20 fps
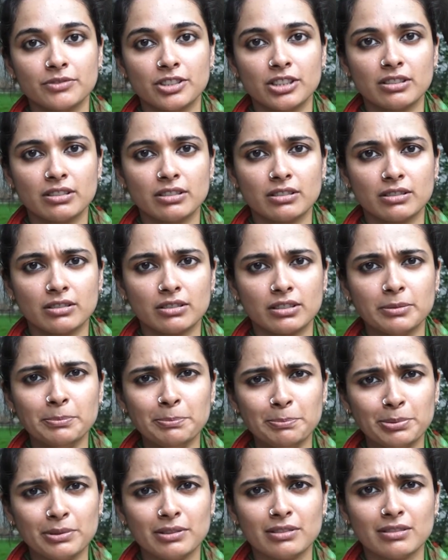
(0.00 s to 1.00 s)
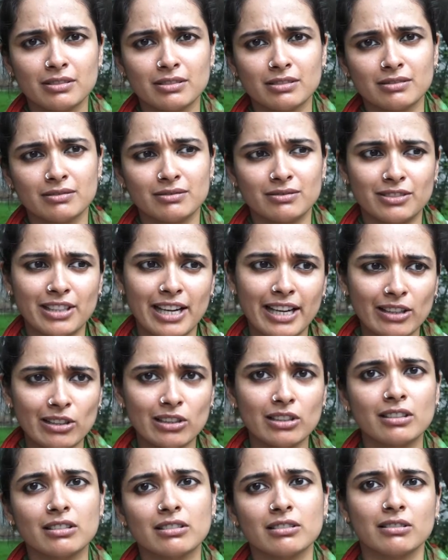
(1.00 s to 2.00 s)
She's a simple,
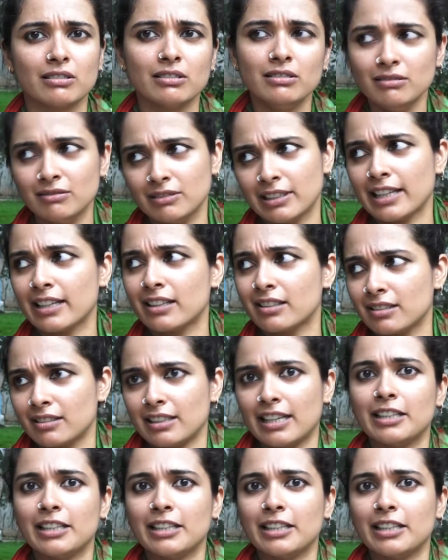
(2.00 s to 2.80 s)
regular girl like